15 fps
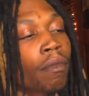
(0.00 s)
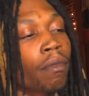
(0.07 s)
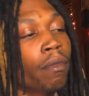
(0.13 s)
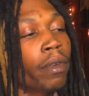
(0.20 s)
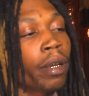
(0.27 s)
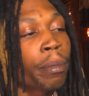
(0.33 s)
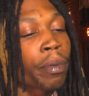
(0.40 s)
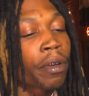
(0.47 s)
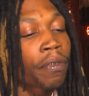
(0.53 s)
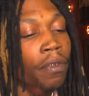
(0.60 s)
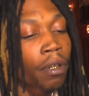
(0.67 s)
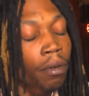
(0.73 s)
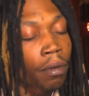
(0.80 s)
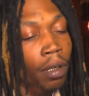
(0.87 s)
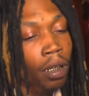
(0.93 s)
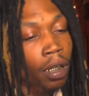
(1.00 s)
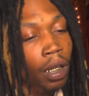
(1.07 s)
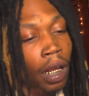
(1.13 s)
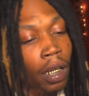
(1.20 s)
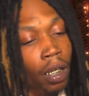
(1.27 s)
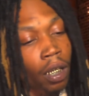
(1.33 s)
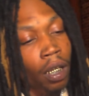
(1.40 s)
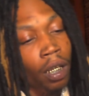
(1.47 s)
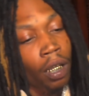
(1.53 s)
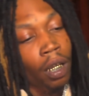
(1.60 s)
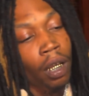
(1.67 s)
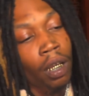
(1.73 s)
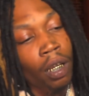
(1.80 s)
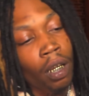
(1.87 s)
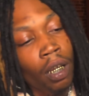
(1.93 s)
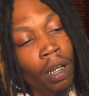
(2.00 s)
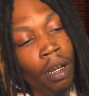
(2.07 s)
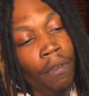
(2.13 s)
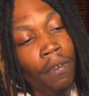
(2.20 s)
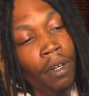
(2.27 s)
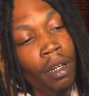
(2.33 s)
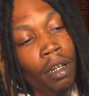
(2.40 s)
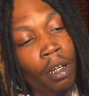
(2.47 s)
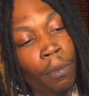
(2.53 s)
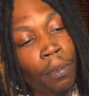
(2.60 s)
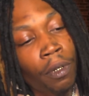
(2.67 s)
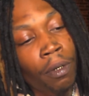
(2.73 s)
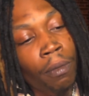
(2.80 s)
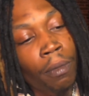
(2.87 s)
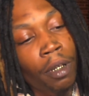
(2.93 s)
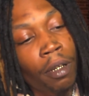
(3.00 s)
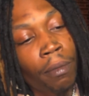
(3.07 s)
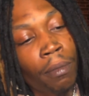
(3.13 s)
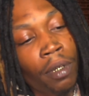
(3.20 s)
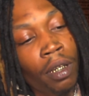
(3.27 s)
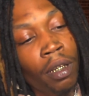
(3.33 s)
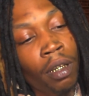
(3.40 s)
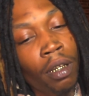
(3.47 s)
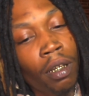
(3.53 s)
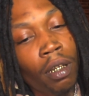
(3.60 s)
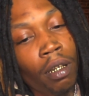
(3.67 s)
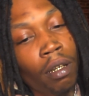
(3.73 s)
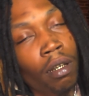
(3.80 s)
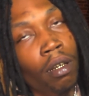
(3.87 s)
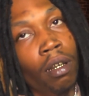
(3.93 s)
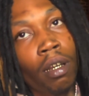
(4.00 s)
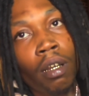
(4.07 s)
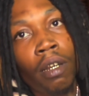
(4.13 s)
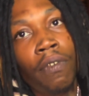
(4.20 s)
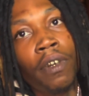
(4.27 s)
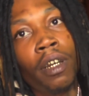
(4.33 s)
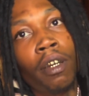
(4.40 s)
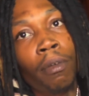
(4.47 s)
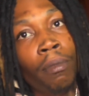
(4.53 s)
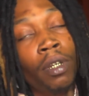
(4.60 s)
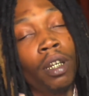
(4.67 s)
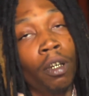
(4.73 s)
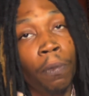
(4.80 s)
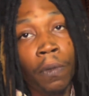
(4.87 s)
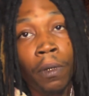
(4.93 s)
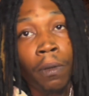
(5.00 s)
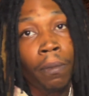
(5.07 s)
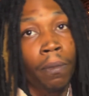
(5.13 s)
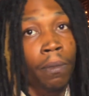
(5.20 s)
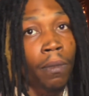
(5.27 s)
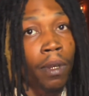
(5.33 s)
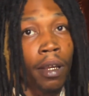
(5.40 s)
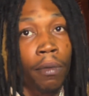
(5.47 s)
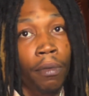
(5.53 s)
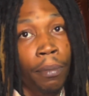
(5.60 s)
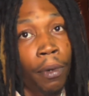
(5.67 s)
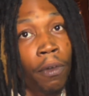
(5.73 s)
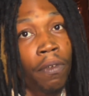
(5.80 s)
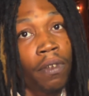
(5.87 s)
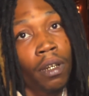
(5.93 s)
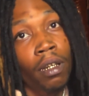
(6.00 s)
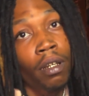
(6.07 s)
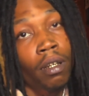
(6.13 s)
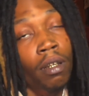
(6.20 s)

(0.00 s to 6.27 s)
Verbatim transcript: me and bro finna really lock in. Like, I'm finna help him, help me and you finna help me help him. Like we both finna